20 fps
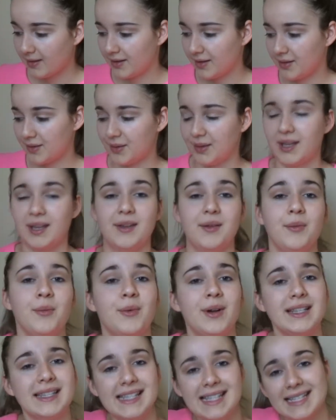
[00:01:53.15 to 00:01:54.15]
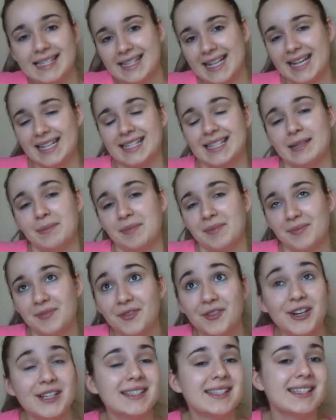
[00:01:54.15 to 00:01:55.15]
Okay, once
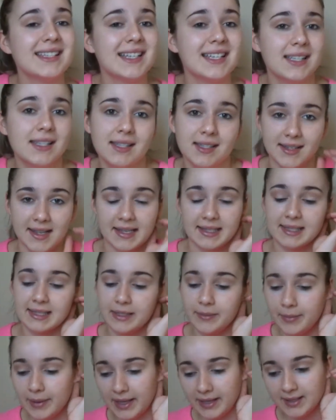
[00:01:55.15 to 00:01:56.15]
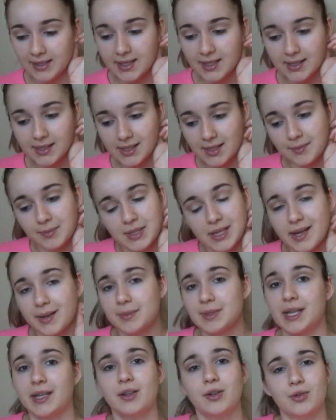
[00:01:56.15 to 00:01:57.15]
it's nicely blended,
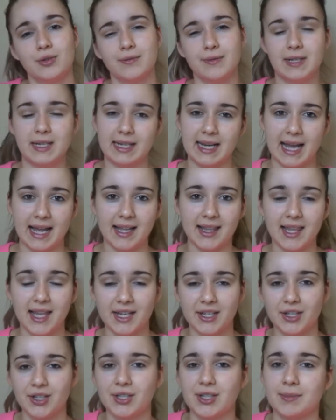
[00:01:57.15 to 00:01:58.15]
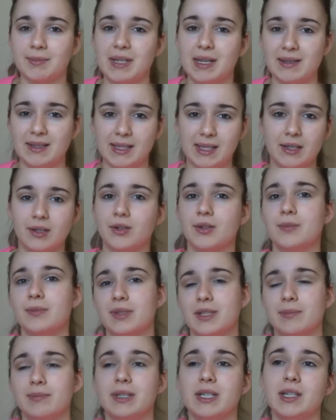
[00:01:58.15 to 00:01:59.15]
sometimes I go in with an eyeliner, sometimes I don't,
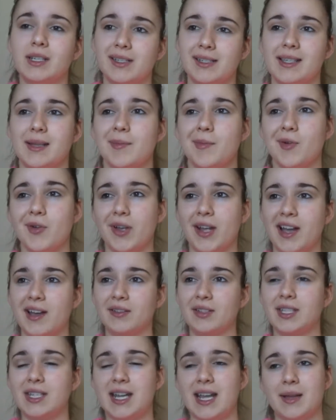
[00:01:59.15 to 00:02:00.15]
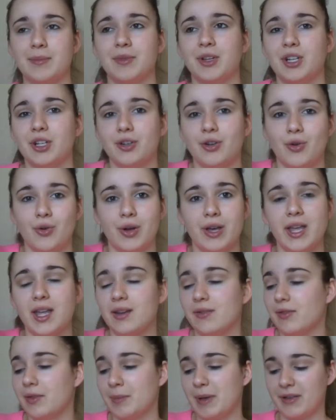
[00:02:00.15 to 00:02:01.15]
but because I'm going out today, I'm gonna go in
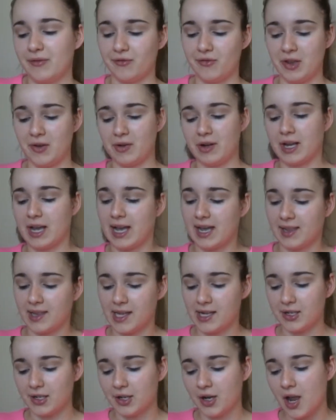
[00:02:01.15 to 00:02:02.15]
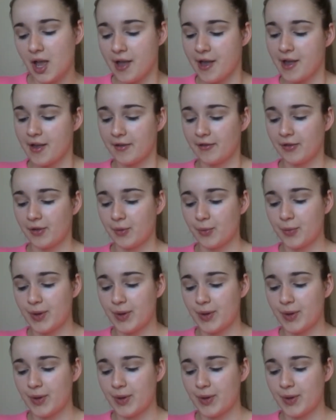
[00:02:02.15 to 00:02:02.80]
with my favorite eyeliner from